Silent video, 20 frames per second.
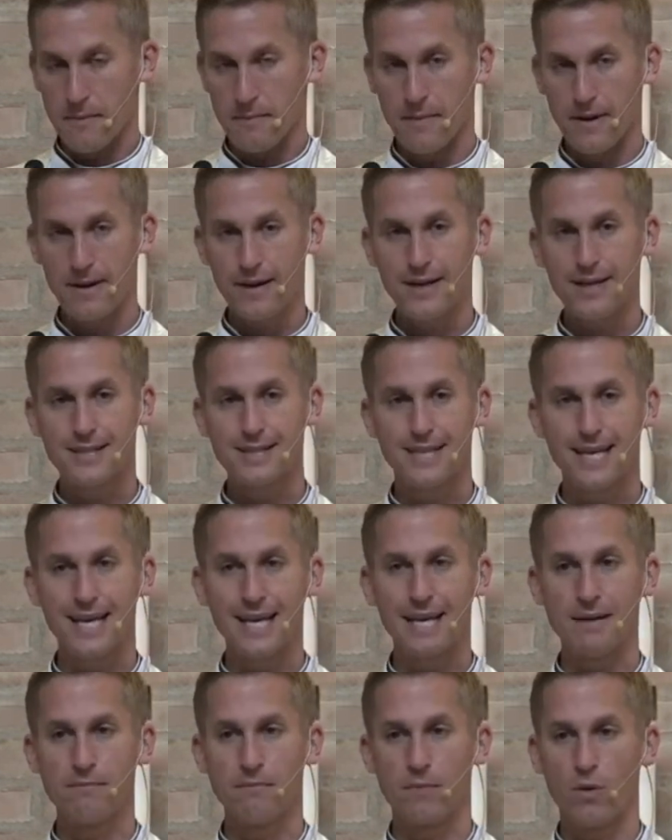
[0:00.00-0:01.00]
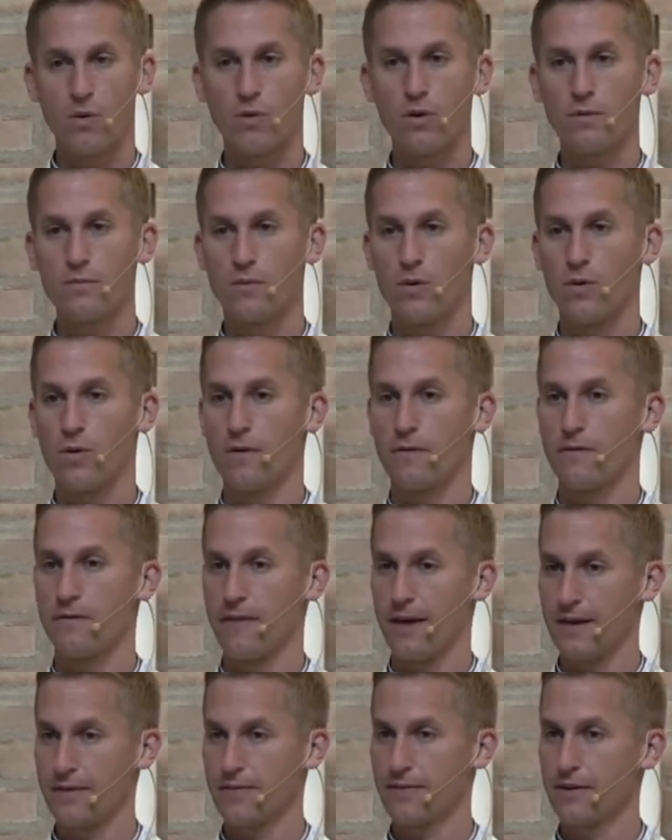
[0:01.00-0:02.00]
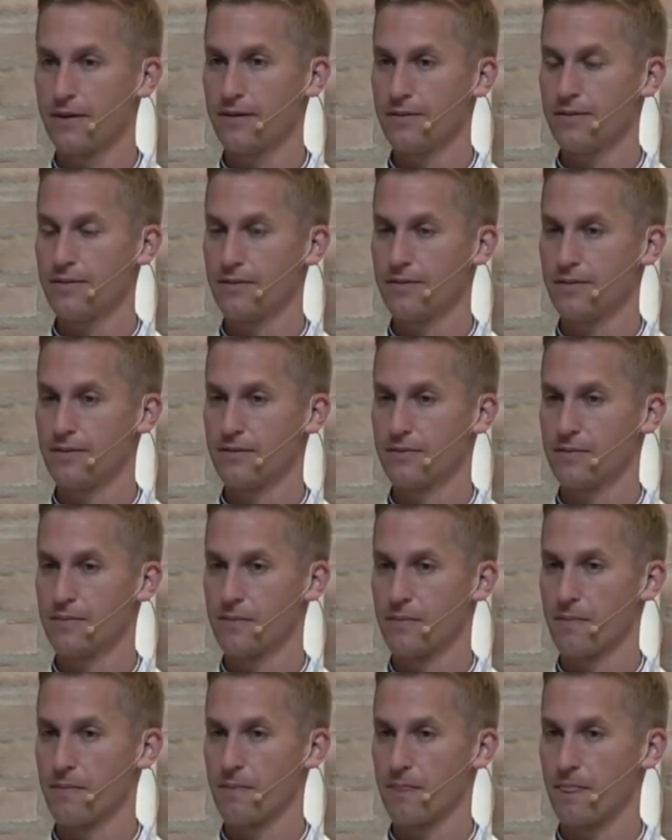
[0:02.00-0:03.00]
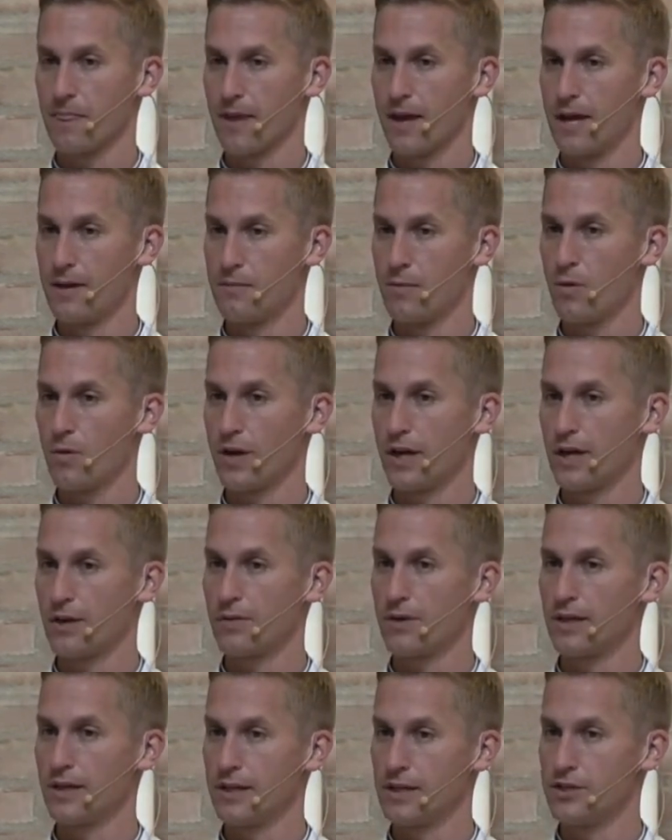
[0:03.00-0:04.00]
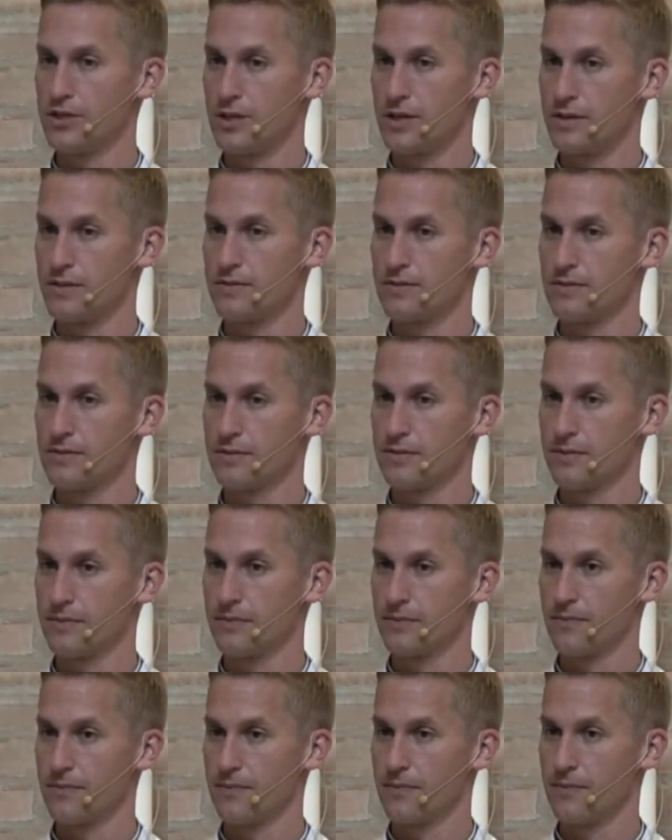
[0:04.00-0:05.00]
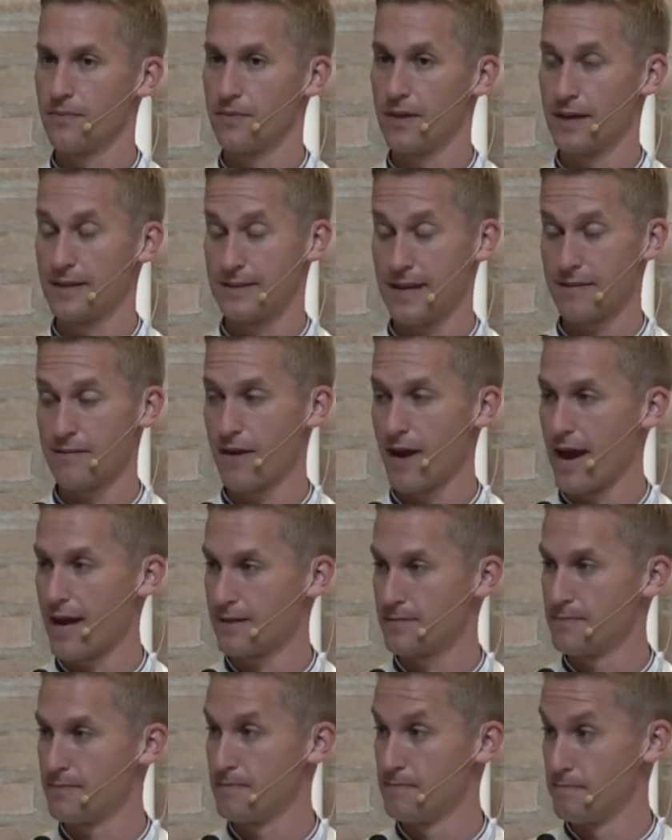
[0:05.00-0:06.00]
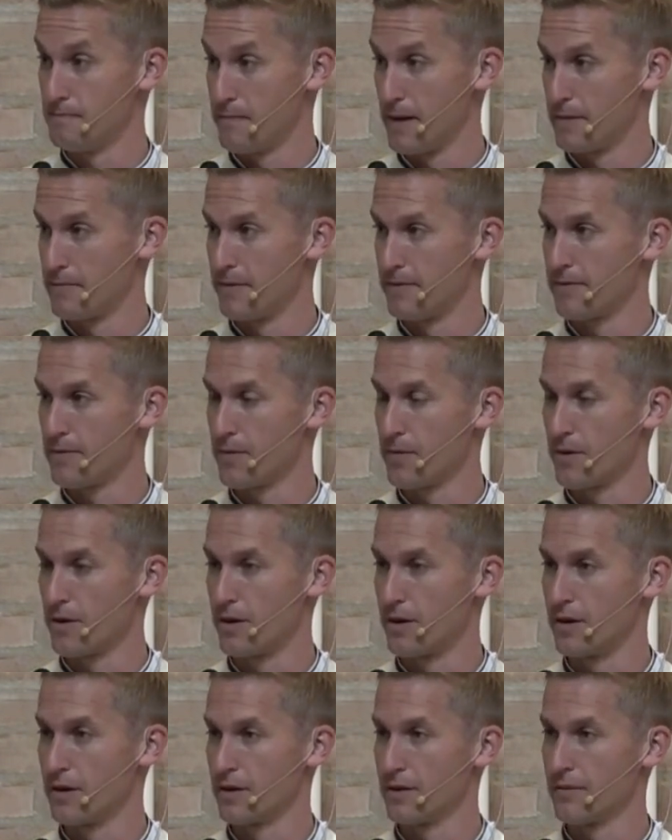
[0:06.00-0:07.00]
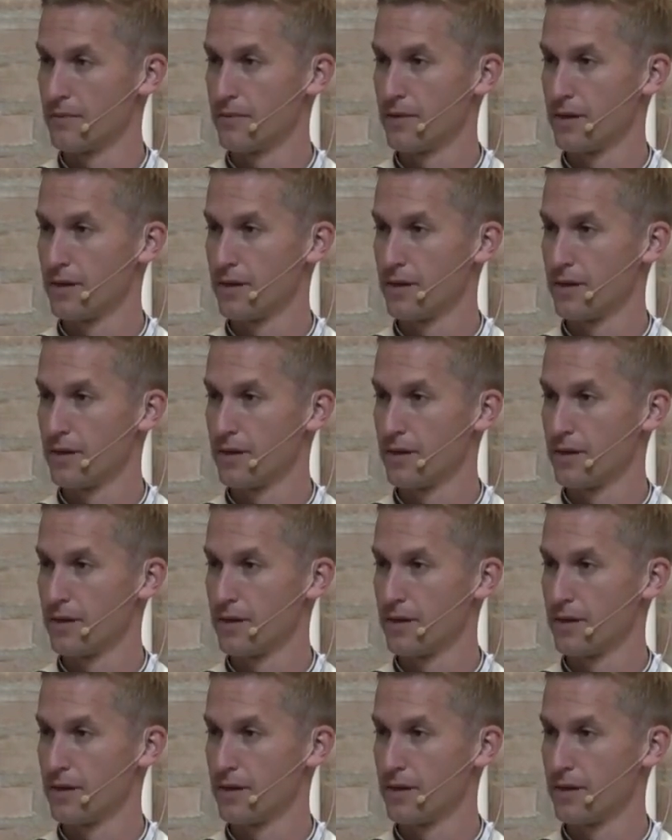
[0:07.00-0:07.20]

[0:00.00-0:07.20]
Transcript: America is getting more and more faithless and more irreligious than it ever has been before,